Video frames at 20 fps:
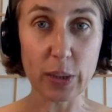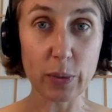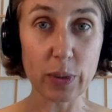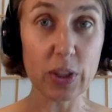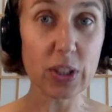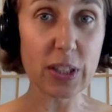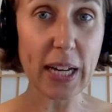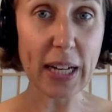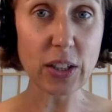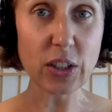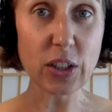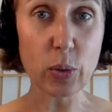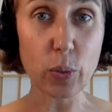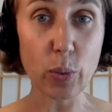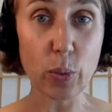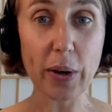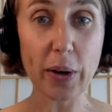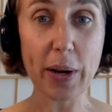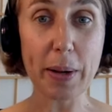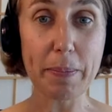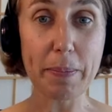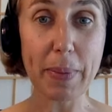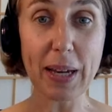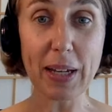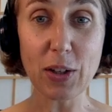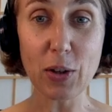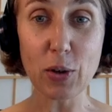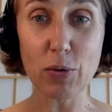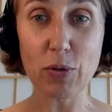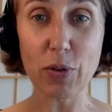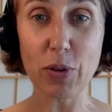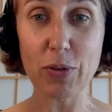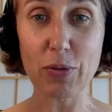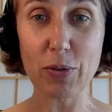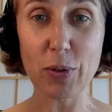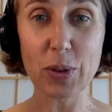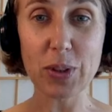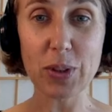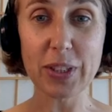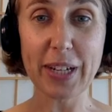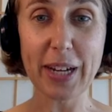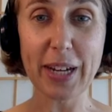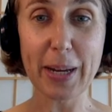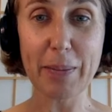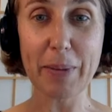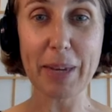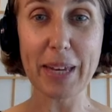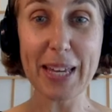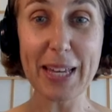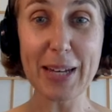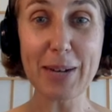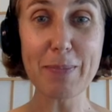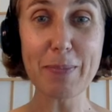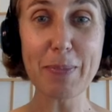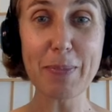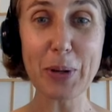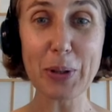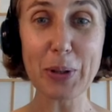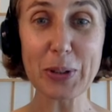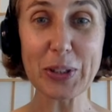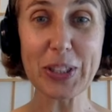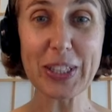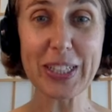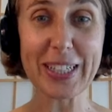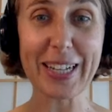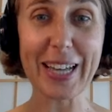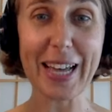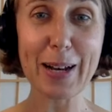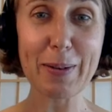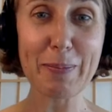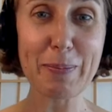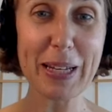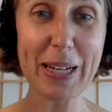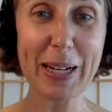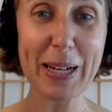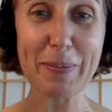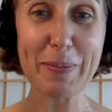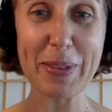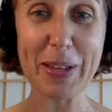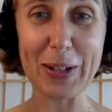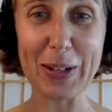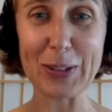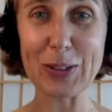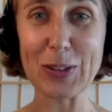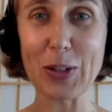which is actually where I met you for the first time in person at a meetup there.